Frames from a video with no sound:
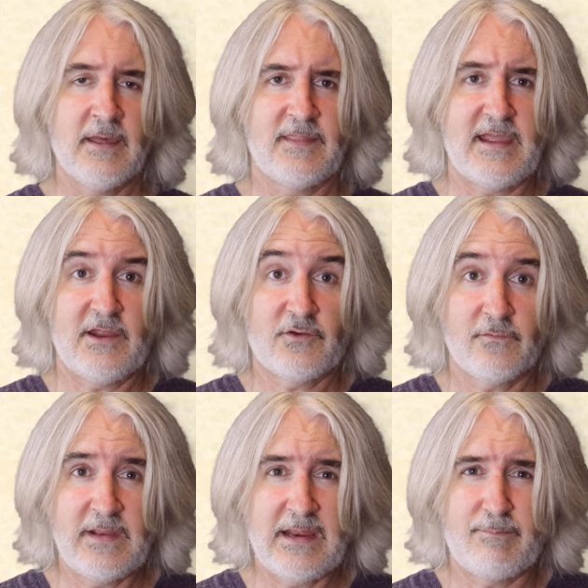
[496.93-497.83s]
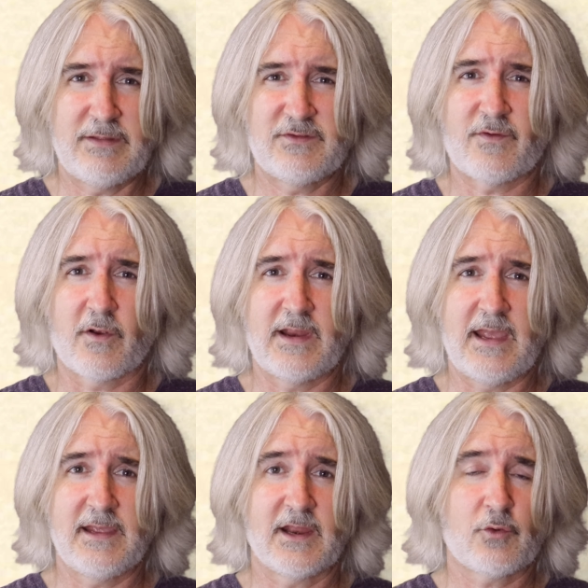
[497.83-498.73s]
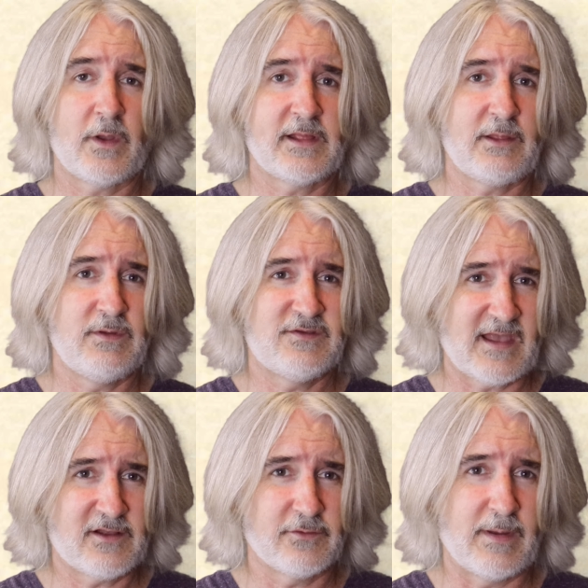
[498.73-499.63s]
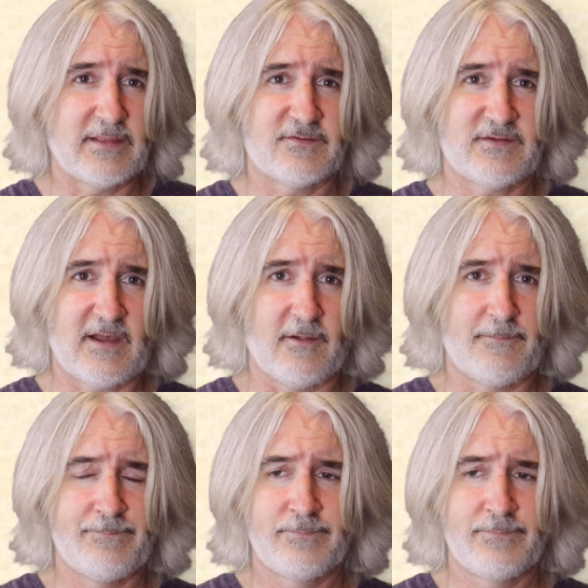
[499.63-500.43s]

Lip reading: The intervening bits of RNA get quickly recycled by the cell.